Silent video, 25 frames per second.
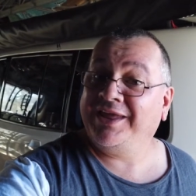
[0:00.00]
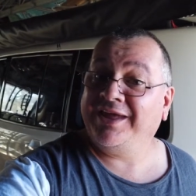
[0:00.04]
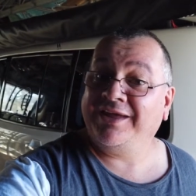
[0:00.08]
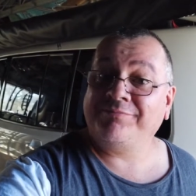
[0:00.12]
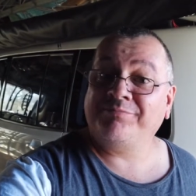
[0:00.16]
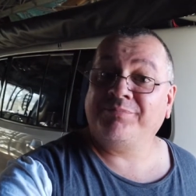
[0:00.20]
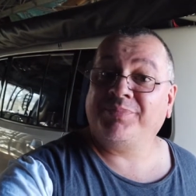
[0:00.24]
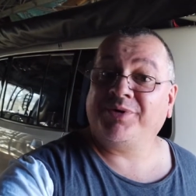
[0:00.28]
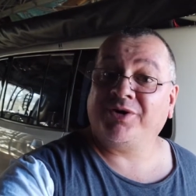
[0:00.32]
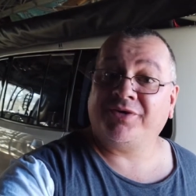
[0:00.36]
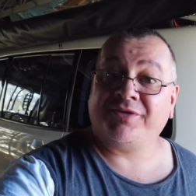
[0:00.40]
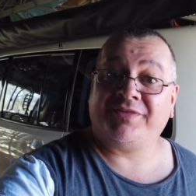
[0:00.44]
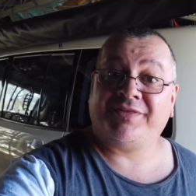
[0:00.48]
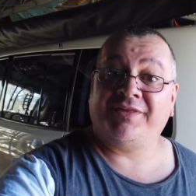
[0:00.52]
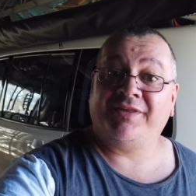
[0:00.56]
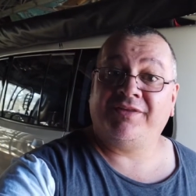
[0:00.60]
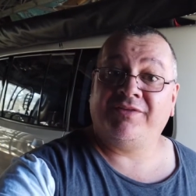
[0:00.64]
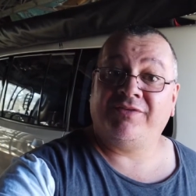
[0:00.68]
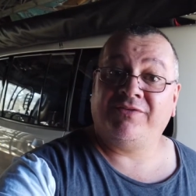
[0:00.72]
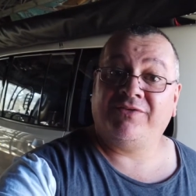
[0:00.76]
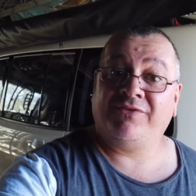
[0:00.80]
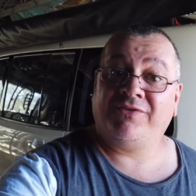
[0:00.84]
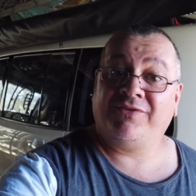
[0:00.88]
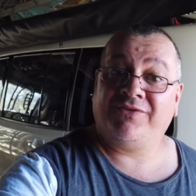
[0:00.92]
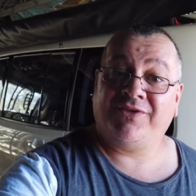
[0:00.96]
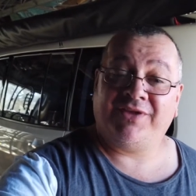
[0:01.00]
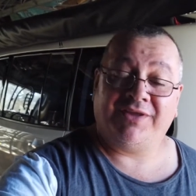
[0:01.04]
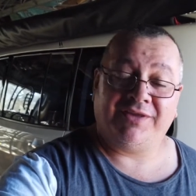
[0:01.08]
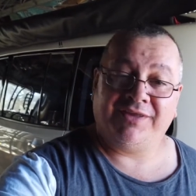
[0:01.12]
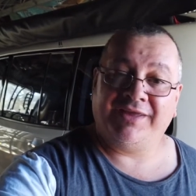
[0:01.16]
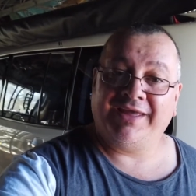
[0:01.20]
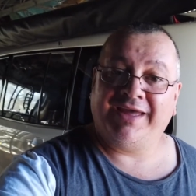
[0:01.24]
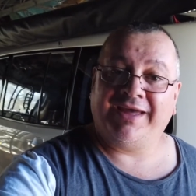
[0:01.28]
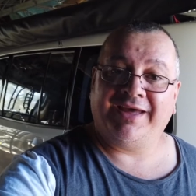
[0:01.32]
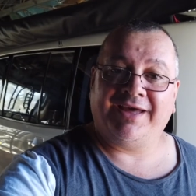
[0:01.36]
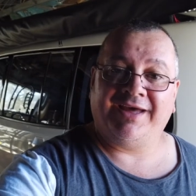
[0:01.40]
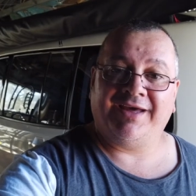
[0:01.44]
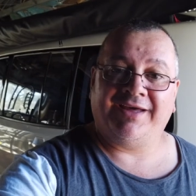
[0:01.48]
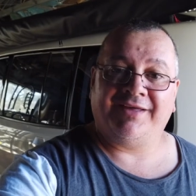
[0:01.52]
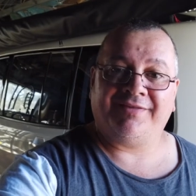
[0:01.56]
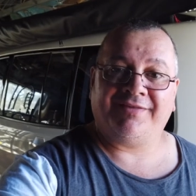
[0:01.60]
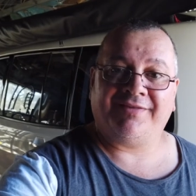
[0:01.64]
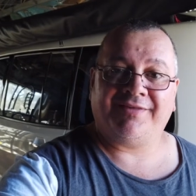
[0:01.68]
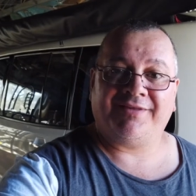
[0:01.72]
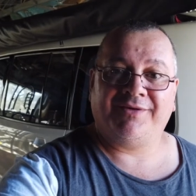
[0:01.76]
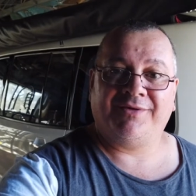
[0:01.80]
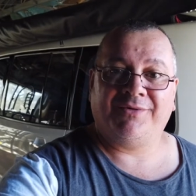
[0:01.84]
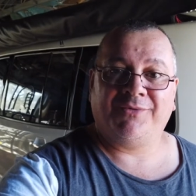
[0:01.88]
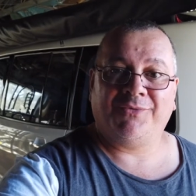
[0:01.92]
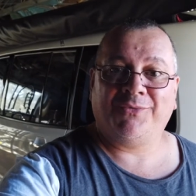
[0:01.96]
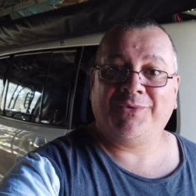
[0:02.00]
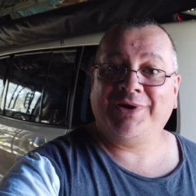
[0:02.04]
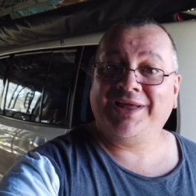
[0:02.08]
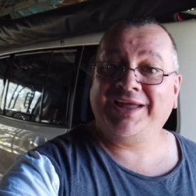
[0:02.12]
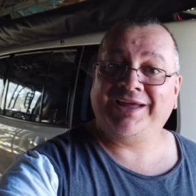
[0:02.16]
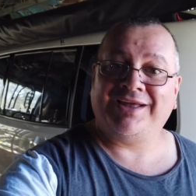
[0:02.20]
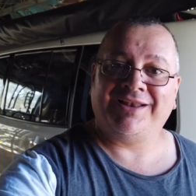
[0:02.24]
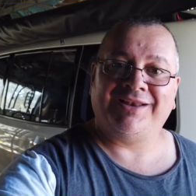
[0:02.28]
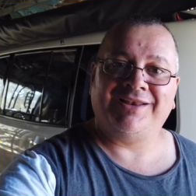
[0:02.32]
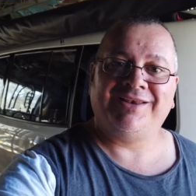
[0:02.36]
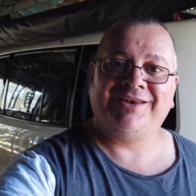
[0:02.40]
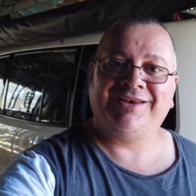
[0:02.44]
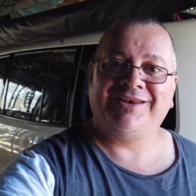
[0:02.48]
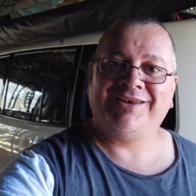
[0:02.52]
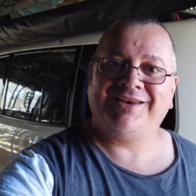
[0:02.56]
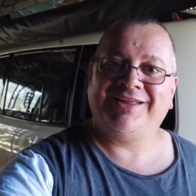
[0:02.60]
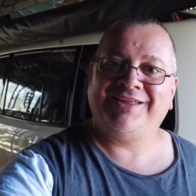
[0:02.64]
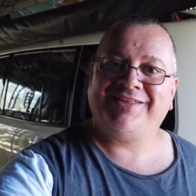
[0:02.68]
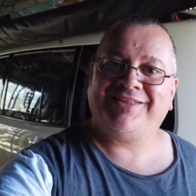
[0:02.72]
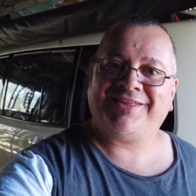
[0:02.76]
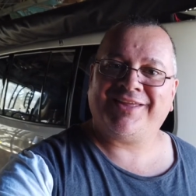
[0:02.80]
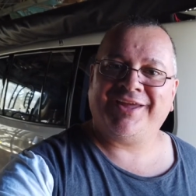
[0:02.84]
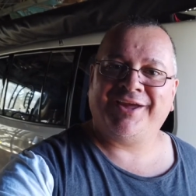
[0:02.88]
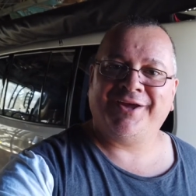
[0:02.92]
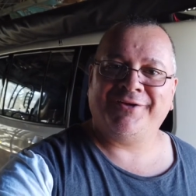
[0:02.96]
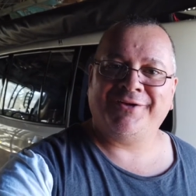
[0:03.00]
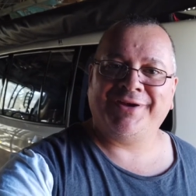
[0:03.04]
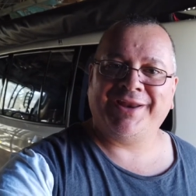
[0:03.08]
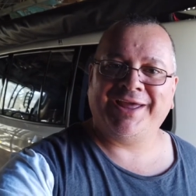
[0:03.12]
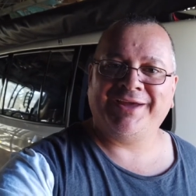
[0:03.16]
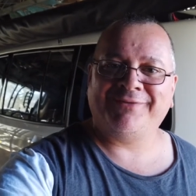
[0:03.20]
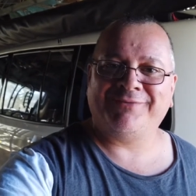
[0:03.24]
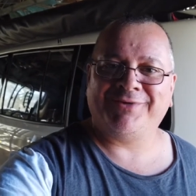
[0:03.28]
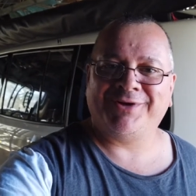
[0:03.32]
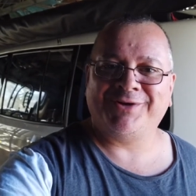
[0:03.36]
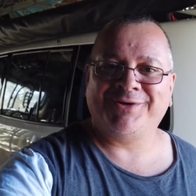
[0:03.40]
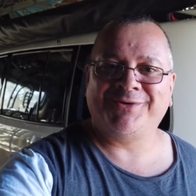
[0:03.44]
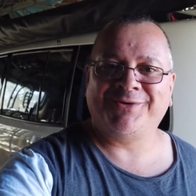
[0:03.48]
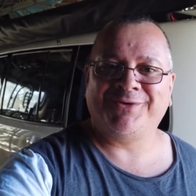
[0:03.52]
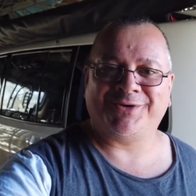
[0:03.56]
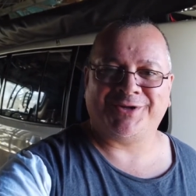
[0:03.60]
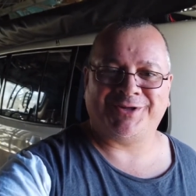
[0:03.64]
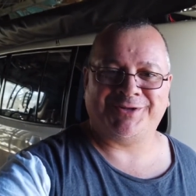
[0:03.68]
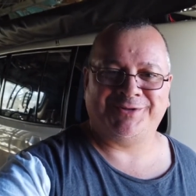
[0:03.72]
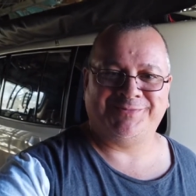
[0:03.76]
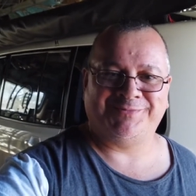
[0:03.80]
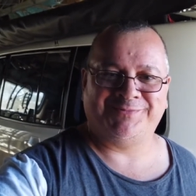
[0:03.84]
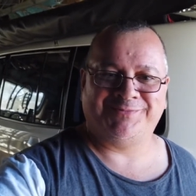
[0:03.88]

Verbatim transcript: the unboxing to you ask? Well, let's go and have a look.